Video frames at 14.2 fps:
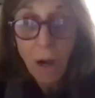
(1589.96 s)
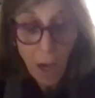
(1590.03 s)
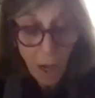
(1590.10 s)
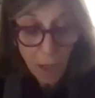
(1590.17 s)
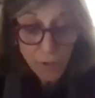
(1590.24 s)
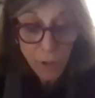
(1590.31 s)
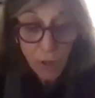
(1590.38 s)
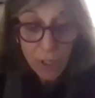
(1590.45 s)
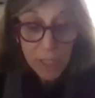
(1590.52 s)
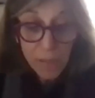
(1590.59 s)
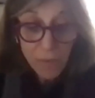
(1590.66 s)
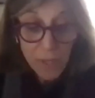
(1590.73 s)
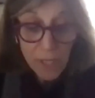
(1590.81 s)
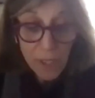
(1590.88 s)

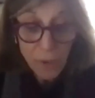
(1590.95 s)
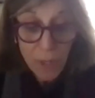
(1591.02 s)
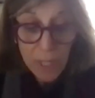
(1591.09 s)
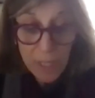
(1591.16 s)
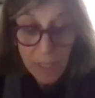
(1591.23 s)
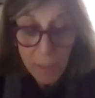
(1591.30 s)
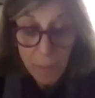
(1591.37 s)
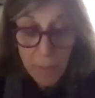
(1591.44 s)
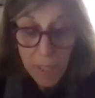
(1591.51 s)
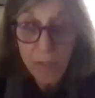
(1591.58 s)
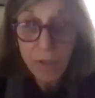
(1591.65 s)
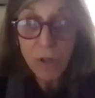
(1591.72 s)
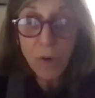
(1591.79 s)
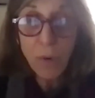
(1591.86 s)
Alternatively, you can email
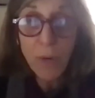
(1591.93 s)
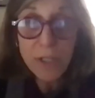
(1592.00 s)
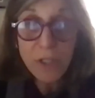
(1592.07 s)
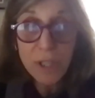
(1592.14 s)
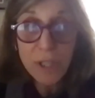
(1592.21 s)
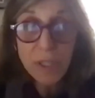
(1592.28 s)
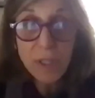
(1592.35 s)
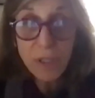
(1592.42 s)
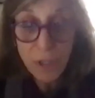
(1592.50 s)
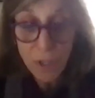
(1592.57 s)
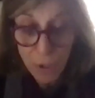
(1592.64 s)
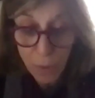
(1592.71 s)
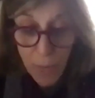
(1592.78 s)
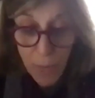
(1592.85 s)
your questions
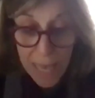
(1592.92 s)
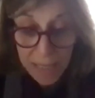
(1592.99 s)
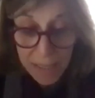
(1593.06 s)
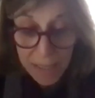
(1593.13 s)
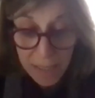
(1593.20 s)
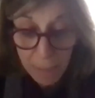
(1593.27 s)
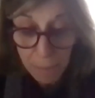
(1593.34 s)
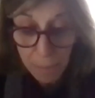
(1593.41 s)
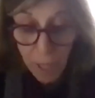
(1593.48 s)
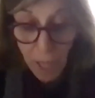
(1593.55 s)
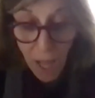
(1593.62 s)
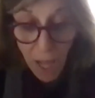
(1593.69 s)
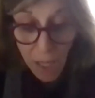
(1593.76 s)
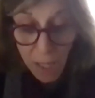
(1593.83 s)
to
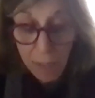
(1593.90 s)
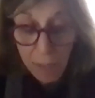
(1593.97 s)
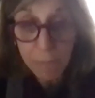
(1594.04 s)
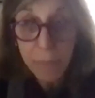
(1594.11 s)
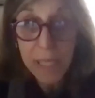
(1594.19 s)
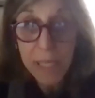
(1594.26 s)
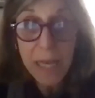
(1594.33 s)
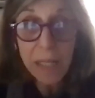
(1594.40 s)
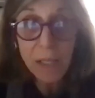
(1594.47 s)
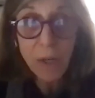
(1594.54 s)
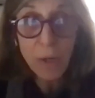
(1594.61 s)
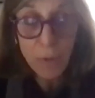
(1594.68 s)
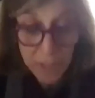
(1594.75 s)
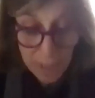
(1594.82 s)
sbloch,
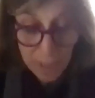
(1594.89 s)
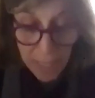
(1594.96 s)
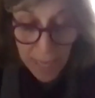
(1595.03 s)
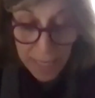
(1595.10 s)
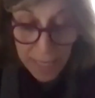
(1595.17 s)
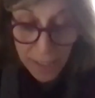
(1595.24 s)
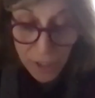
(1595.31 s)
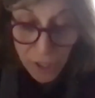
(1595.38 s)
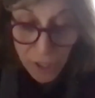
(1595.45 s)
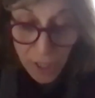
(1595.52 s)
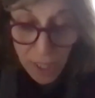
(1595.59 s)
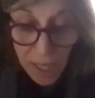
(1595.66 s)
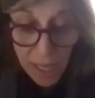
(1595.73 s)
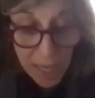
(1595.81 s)
B-L-O-C-H,
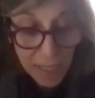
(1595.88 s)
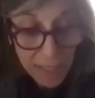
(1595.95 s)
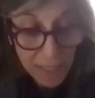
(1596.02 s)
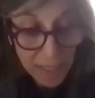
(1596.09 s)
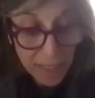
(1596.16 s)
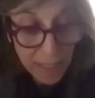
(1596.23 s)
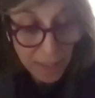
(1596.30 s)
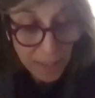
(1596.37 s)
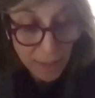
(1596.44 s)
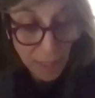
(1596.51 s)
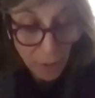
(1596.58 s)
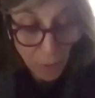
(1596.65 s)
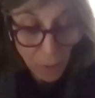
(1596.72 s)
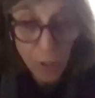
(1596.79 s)

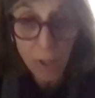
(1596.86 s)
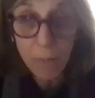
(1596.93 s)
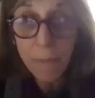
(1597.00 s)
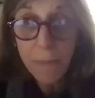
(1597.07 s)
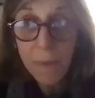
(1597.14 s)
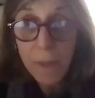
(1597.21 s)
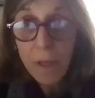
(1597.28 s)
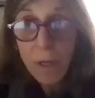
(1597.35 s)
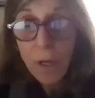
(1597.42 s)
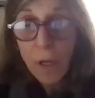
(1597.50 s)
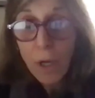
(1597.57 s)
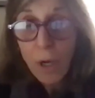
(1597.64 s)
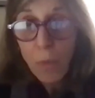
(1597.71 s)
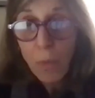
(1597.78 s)
@adl.org.
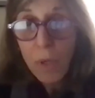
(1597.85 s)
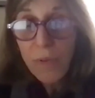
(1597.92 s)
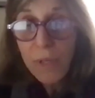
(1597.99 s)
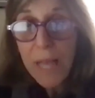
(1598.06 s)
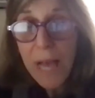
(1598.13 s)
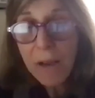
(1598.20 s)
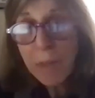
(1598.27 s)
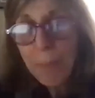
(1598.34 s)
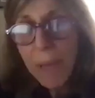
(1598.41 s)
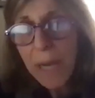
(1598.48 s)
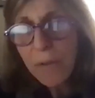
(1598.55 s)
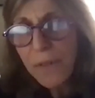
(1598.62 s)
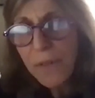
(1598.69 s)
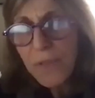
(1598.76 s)
We've allowed
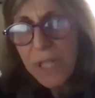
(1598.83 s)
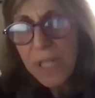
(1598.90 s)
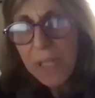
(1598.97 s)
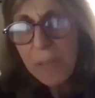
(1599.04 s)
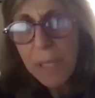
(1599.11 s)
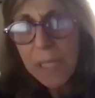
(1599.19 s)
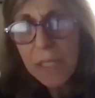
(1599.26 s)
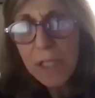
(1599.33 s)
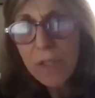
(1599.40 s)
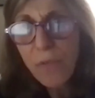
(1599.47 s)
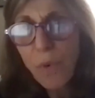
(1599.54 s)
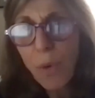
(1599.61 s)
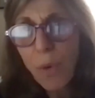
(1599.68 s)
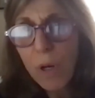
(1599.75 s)
about 15 minutes
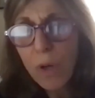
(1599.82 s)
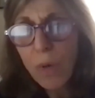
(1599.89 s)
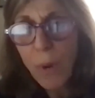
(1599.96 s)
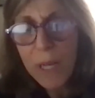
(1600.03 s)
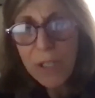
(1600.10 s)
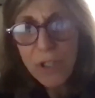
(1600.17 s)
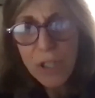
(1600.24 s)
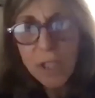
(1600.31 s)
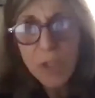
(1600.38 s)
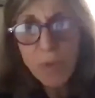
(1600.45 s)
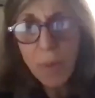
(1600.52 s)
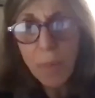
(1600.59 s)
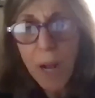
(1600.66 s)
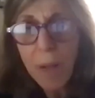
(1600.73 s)
for questions.
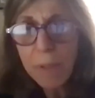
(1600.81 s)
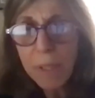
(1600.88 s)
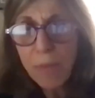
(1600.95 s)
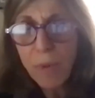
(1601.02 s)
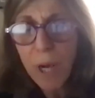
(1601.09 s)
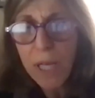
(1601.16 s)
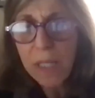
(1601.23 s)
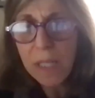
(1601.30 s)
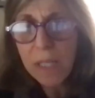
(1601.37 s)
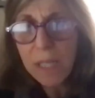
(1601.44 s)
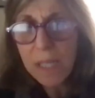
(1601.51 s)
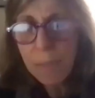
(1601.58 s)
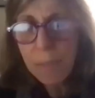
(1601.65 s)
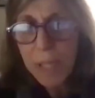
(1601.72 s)
We'll probably run a
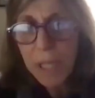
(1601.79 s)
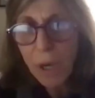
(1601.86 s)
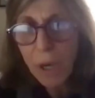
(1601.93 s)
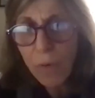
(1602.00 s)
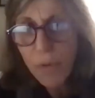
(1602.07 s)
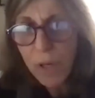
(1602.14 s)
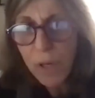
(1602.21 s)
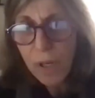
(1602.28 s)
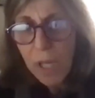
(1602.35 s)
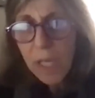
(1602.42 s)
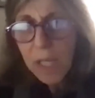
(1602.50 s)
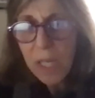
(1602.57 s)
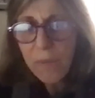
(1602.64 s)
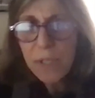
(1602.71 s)
little bit over,
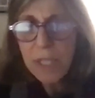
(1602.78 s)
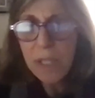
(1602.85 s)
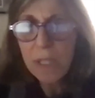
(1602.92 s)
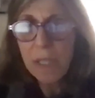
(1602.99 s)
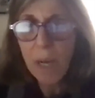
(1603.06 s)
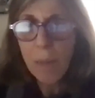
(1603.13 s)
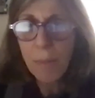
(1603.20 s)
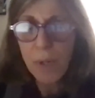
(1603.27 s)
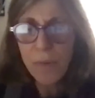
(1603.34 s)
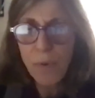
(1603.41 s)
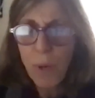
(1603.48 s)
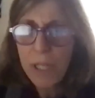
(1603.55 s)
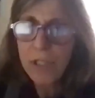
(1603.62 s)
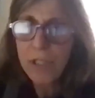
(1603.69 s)
given to the number of
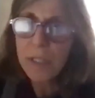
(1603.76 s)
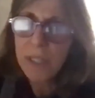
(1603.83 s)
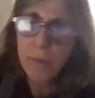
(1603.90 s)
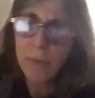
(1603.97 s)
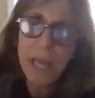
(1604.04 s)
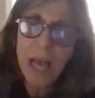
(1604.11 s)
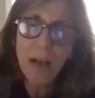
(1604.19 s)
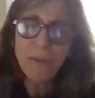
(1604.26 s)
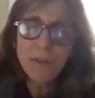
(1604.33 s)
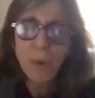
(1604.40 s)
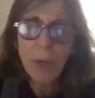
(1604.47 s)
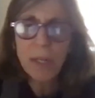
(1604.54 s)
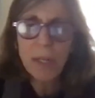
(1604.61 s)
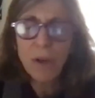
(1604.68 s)
questions that we have,
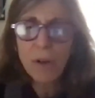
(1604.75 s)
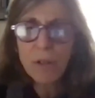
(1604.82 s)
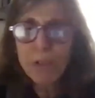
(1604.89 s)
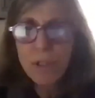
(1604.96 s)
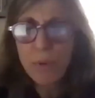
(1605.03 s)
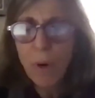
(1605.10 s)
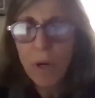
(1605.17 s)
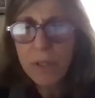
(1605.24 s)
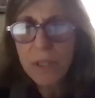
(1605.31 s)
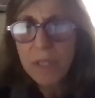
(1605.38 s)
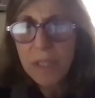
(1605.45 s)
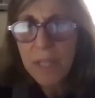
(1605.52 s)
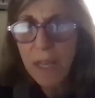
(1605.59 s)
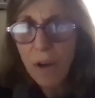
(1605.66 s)
so I encourage you all to
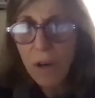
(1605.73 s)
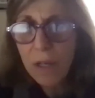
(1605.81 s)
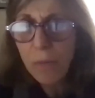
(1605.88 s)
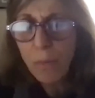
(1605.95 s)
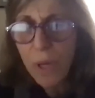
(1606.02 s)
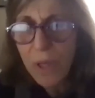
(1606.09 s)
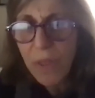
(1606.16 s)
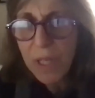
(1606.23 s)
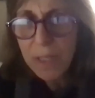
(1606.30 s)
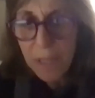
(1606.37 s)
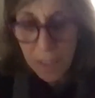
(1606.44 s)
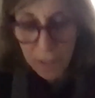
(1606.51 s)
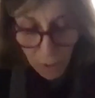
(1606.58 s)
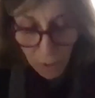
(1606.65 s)
stay on with us
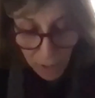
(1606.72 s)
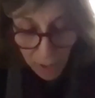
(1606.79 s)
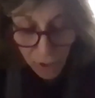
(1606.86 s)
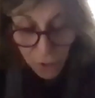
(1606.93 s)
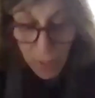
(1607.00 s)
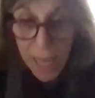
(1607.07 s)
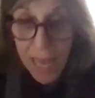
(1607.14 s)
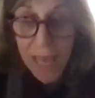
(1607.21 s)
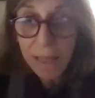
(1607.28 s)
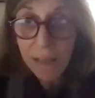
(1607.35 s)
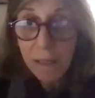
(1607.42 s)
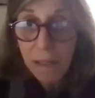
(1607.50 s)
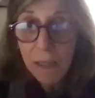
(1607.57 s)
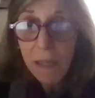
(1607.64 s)
as long as you
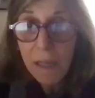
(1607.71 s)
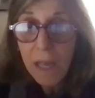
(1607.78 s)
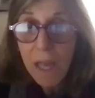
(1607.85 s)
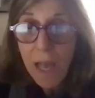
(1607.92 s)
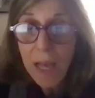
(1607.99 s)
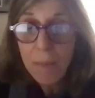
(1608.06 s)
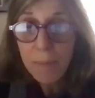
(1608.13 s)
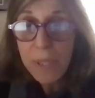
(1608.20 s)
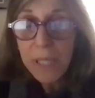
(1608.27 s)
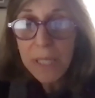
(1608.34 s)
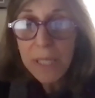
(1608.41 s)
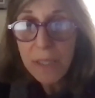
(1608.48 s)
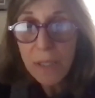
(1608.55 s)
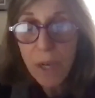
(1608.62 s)
can. And
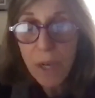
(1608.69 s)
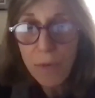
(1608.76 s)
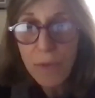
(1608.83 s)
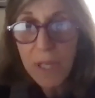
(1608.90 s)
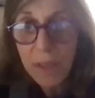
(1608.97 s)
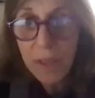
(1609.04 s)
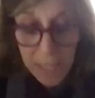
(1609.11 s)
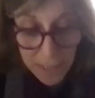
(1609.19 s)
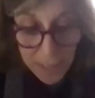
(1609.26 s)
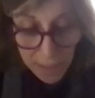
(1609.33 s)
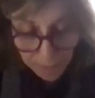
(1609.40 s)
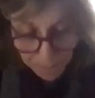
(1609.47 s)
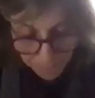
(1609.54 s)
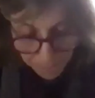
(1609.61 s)
please note that
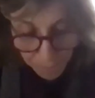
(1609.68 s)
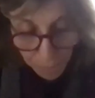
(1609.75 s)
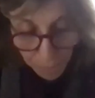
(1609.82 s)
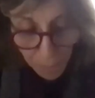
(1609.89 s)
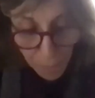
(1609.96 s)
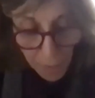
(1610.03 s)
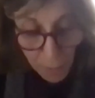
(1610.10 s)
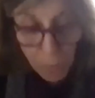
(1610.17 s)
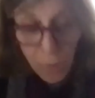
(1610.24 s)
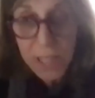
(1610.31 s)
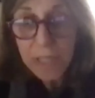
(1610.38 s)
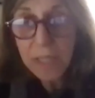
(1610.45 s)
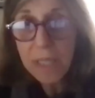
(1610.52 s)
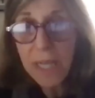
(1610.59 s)
this
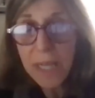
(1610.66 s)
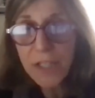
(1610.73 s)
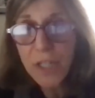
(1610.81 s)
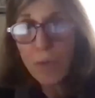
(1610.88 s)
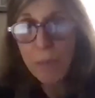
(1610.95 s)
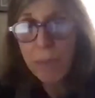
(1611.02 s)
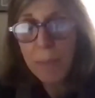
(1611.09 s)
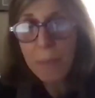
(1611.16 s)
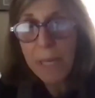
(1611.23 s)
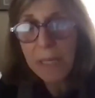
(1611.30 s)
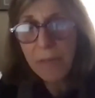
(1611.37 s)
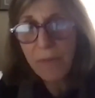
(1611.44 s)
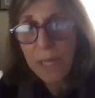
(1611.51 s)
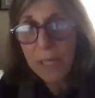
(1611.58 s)
presentation will be
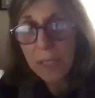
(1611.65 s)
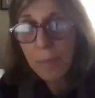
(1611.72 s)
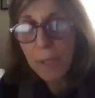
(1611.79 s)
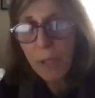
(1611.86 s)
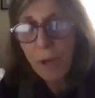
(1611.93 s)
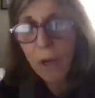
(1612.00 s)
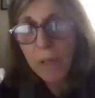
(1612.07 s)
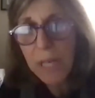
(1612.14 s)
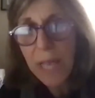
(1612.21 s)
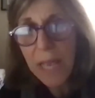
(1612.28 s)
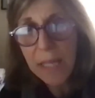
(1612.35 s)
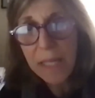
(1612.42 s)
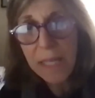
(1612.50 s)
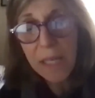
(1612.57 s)
made available on the
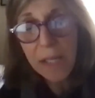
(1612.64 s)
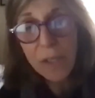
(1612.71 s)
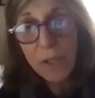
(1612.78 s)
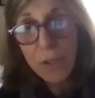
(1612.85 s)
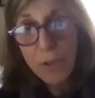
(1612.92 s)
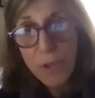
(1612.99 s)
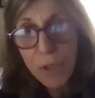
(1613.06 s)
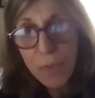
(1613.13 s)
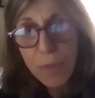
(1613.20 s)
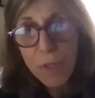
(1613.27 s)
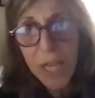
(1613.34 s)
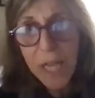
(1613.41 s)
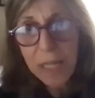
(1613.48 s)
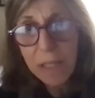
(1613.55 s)
ADL YouTube
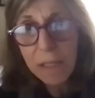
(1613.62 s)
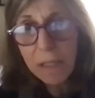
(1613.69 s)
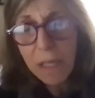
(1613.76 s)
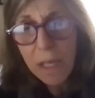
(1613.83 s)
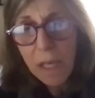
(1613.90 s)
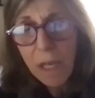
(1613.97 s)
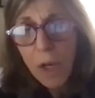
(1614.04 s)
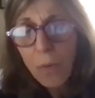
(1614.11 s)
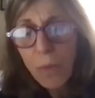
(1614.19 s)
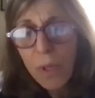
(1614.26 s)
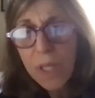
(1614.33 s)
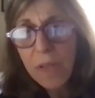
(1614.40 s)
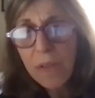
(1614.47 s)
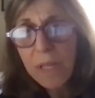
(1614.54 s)
channel
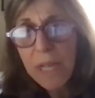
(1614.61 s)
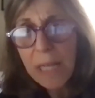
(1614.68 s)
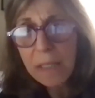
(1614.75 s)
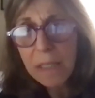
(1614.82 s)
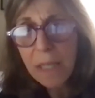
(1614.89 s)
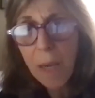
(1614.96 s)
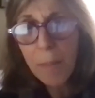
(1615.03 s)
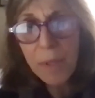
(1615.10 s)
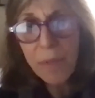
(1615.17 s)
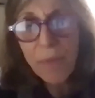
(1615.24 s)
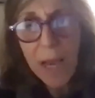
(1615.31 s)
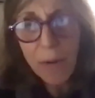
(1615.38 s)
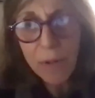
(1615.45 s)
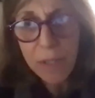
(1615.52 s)
within the next couple of
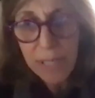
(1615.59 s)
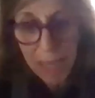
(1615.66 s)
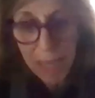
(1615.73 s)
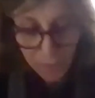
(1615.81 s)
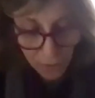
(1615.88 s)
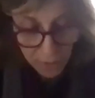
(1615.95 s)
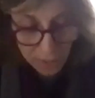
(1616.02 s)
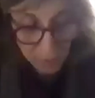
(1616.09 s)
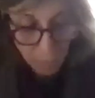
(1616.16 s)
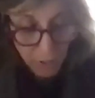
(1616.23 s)
hours after this